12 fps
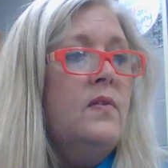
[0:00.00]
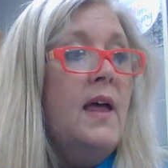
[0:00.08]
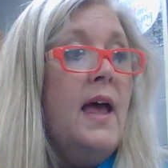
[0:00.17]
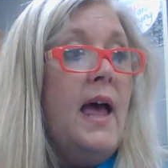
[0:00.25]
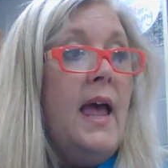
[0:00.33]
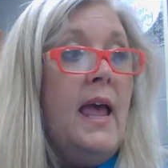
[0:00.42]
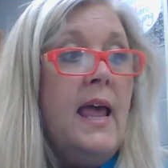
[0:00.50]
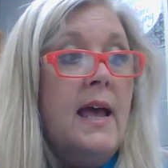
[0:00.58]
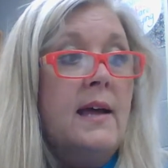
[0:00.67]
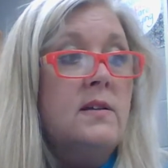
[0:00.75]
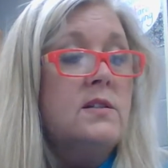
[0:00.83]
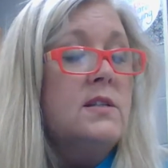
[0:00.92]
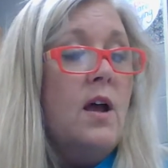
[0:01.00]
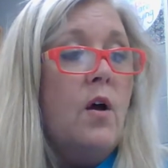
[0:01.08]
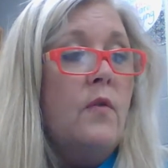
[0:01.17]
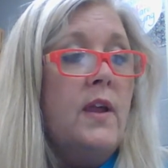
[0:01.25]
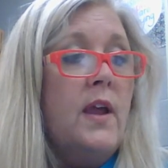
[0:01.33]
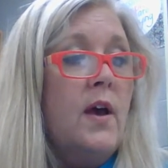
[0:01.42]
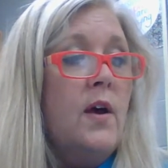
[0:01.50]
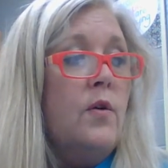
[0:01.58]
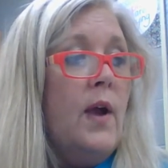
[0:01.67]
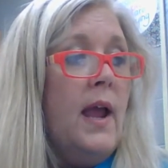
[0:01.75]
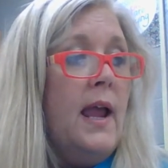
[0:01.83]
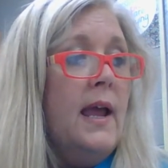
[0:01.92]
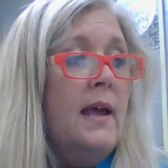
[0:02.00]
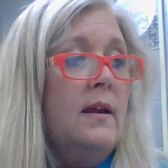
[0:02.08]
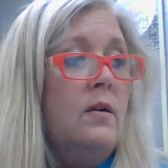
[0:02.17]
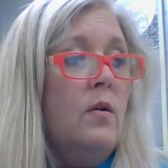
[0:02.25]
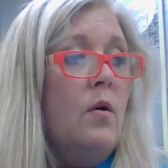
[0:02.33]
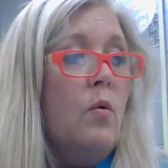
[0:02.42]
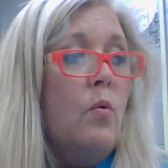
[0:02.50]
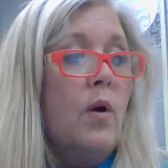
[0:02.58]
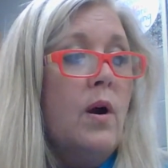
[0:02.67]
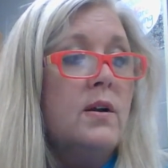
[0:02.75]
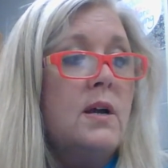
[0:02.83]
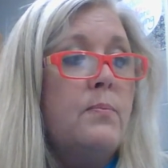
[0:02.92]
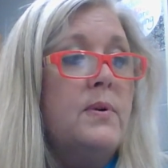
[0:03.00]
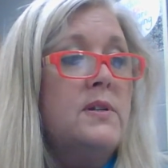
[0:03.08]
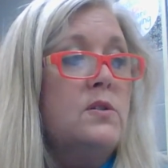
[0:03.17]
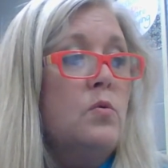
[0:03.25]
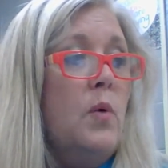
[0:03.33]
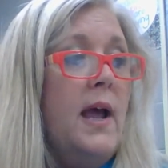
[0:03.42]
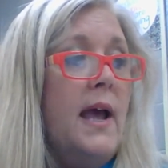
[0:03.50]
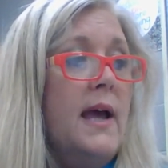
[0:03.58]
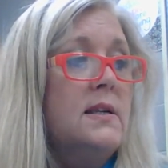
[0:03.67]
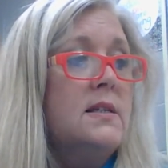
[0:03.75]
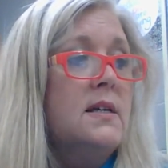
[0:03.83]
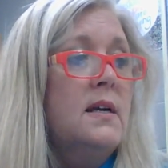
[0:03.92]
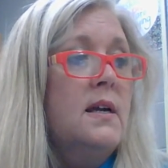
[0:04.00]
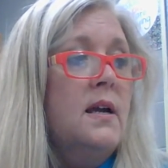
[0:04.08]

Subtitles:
The ants, on the other hand, worked up a sweat,